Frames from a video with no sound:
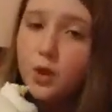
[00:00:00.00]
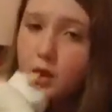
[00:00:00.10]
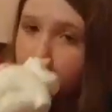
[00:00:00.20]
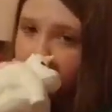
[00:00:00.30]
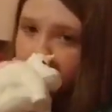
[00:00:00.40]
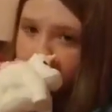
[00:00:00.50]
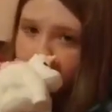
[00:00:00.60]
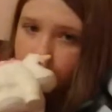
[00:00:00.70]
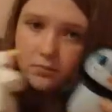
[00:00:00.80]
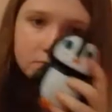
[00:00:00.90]
This one doesn't
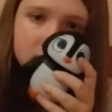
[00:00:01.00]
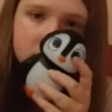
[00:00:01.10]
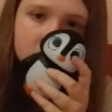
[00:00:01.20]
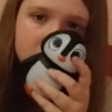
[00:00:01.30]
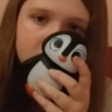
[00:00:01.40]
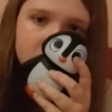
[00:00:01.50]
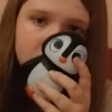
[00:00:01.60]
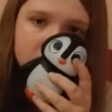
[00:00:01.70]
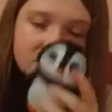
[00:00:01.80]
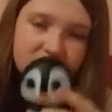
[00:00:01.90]
really smell.
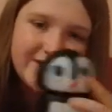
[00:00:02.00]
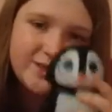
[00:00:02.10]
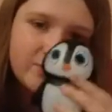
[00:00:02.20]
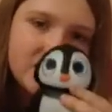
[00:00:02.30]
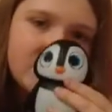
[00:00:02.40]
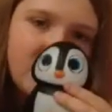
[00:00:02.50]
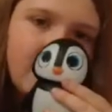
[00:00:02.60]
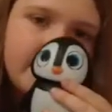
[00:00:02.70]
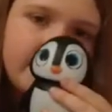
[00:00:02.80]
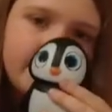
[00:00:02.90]
This one
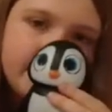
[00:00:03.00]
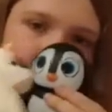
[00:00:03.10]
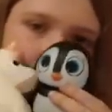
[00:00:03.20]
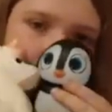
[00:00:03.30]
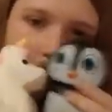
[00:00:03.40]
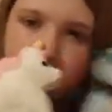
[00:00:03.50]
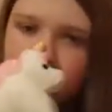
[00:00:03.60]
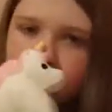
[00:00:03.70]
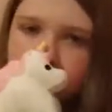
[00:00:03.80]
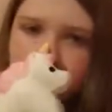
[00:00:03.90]
smells delicious and it's
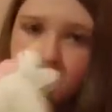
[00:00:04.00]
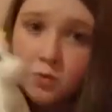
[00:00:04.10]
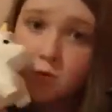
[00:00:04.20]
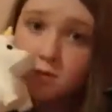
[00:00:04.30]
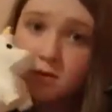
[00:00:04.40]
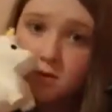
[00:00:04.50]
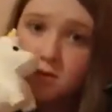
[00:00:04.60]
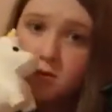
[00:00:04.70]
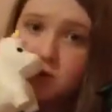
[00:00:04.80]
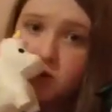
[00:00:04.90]
so surprising. So,
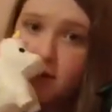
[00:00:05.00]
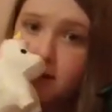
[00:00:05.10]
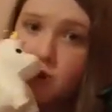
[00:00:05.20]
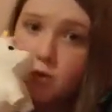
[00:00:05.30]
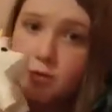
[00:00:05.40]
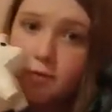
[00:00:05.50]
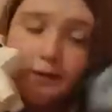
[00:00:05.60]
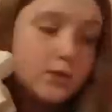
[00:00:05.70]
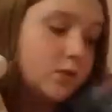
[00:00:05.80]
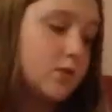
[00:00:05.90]

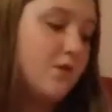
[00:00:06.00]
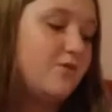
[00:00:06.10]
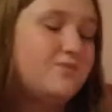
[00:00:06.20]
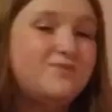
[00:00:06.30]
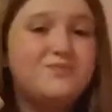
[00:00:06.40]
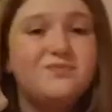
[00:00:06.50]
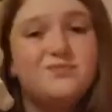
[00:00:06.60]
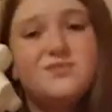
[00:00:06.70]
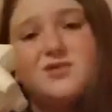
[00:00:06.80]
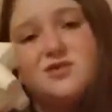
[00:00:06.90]
sorry, Pink.
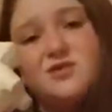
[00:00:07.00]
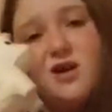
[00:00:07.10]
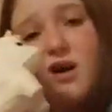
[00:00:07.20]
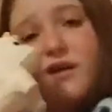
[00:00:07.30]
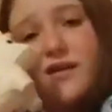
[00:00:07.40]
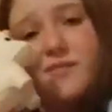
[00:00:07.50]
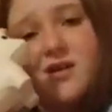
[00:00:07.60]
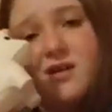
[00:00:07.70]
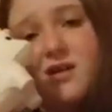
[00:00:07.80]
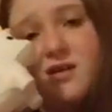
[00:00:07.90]
I have to go
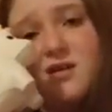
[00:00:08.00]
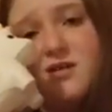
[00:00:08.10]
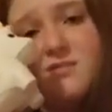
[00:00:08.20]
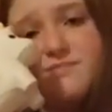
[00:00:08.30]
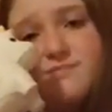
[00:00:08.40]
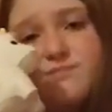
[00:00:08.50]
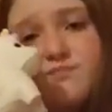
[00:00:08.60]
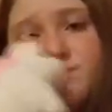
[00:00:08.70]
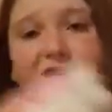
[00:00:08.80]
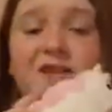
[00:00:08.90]
with Pink.
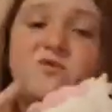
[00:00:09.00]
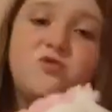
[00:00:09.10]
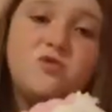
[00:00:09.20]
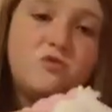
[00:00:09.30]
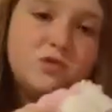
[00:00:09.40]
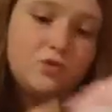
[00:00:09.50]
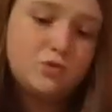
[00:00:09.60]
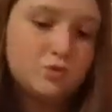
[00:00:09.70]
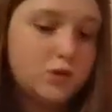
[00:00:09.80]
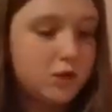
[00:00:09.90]
Sorry,
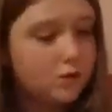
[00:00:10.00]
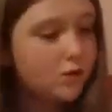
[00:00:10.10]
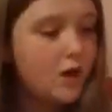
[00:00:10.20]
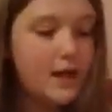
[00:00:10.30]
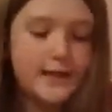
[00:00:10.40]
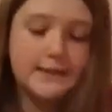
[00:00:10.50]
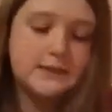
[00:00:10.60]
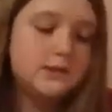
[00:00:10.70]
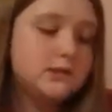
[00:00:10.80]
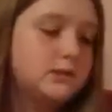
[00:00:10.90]
Pink.
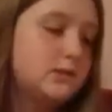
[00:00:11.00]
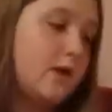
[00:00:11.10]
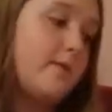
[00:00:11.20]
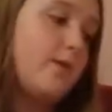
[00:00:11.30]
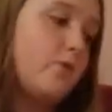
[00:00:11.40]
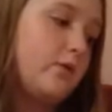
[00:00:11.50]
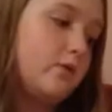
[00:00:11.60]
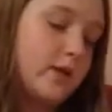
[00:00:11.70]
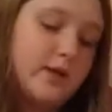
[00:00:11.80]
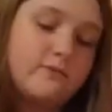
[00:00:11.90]
And then this
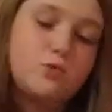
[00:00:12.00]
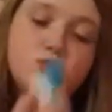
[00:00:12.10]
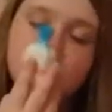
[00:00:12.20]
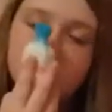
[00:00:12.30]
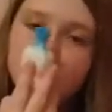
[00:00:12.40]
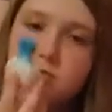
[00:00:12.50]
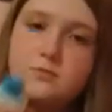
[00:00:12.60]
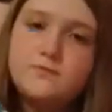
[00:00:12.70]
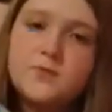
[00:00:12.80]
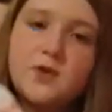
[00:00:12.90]
one gets a freebie.
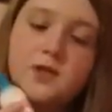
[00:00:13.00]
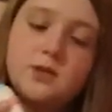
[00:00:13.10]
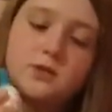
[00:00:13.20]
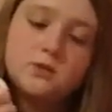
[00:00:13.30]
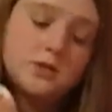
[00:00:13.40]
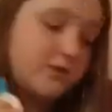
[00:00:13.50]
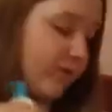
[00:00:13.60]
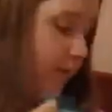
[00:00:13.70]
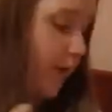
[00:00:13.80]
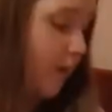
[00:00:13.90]
Put
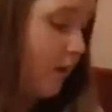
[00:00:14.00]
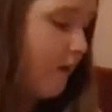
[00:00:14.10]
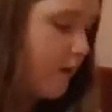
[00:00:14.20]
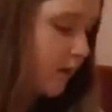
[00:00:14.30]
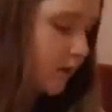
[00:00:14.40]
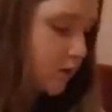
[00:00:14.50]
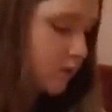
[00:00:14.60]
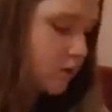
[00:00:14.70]
this back up.